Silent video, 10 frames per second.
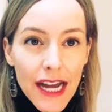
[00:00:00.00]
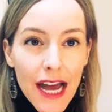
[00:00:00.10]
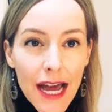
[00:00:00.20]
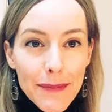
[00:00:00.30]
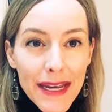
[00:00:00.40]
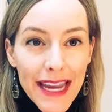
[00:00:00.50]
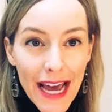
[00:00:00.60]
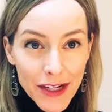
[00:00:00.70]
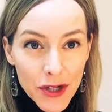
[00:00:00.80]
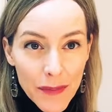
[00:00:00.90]
I'm a
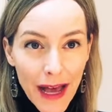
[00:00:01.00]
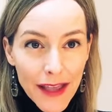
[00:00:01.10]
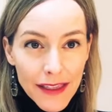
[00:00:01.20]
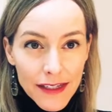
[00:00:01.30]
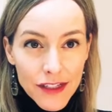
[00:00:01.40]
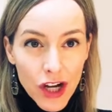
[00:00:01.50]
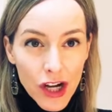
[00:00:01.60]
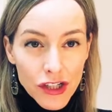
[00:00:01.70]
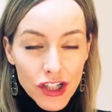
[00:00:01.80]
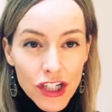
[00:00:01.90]
naturopathic
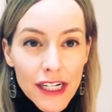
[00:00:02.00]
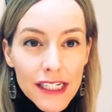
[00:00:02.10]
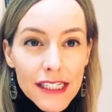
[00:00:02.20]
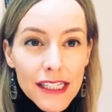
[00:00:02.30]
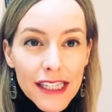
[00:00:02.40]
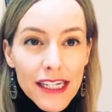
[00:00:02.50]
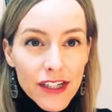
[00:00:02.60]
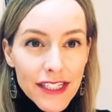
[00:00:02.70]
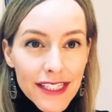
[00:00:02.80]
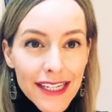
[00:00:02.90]
doctor, a clear
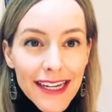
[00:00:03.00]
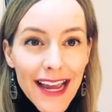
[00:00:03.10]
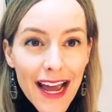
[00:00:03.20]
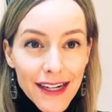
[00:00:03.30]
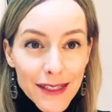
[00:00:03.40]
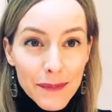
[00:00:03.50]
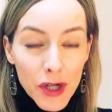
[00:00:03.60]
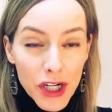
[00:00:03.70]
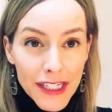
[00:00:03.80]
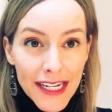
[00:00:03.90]
skin
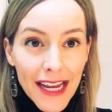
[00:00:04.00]
expert,